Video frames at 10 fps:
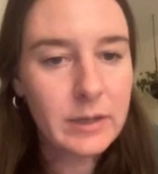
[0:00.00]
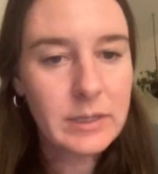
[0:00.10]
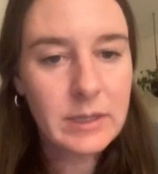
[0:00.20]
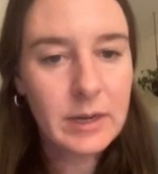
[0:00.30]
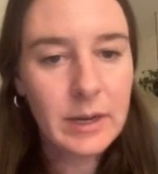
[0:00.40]
in
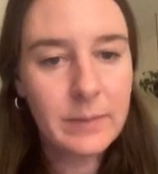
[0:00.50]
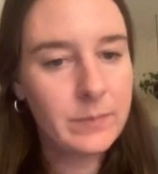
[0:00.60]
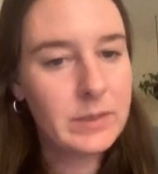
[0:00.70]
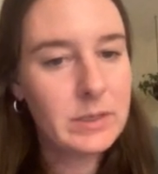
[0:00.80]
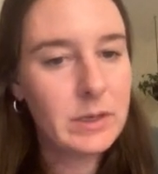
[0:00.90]
DNA.
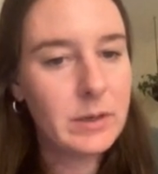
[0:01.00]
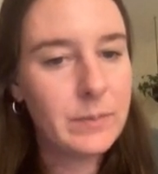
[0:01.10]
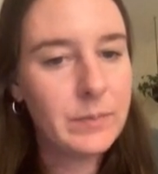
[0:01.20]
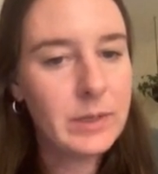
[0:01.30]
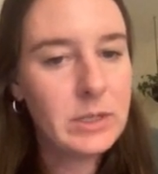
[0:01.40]

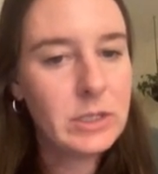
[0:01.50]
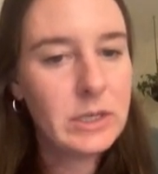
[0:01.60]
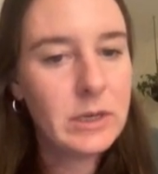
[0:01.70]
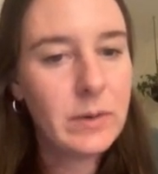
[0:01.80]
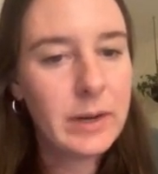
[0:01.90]
So
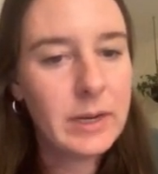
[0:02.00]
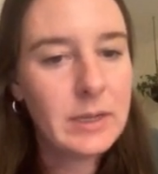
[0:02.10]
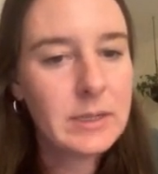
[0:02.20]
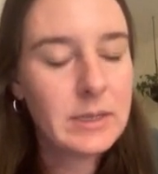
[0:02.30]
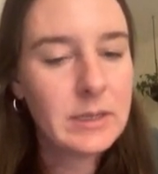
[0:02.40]
G guanine,
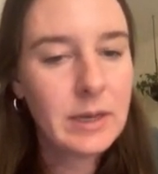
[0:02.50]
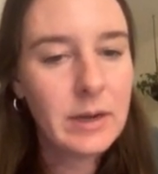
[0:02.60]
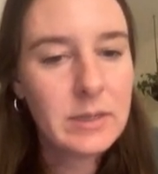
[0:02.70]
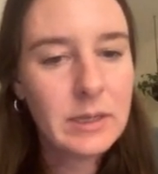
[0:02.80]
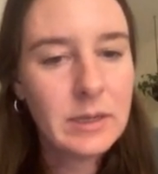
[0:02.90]
C
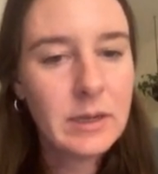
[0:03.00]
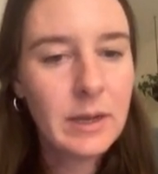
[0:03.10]
cytosine.